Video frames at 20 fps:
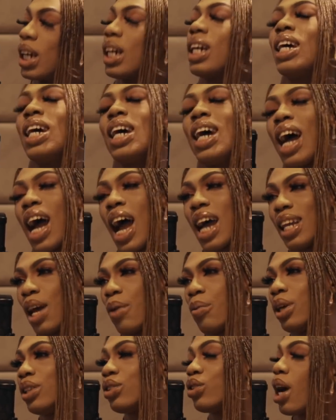And I
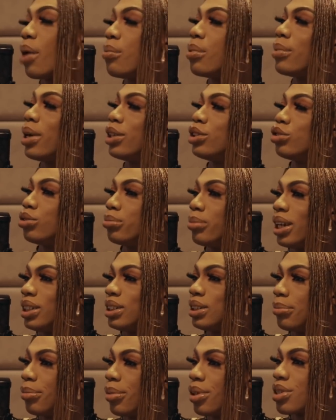went to go and bring my
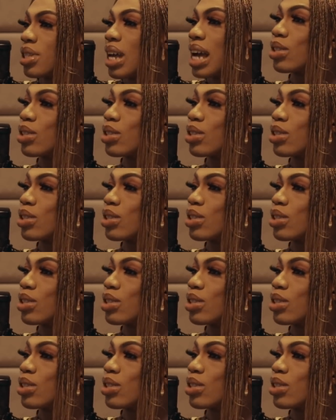siblings.